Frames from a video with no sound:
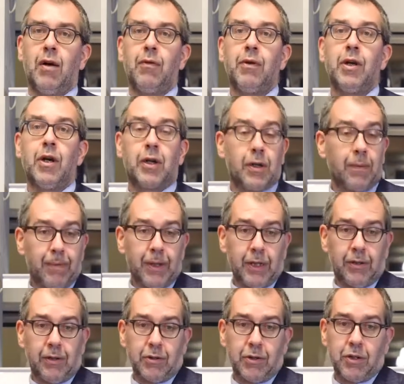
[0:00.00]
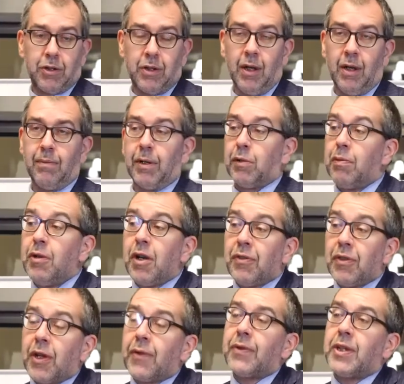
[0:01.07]
we are competitors, but we
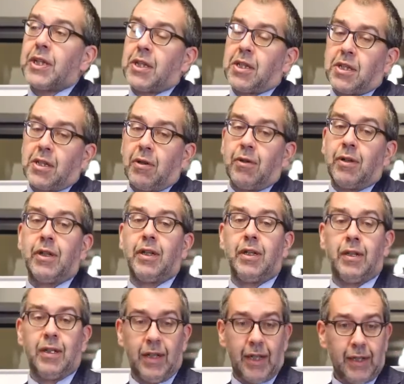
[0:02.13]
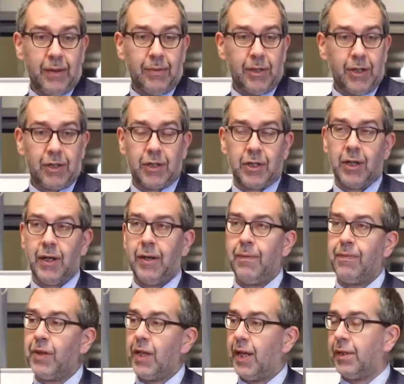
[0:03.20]
are not necessarily enemies.
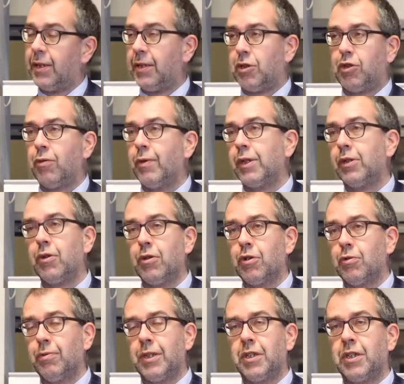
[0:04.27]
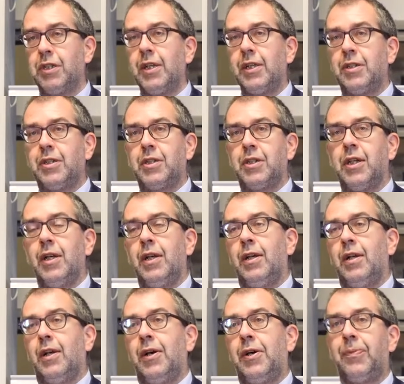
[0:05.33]
And so it goes with states.
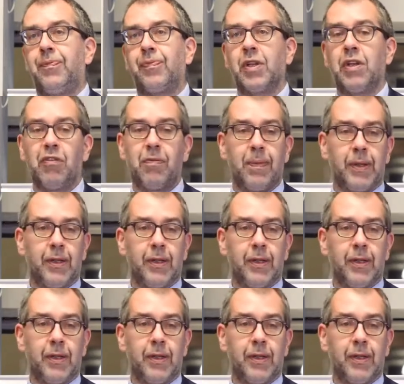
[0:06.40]
Um, if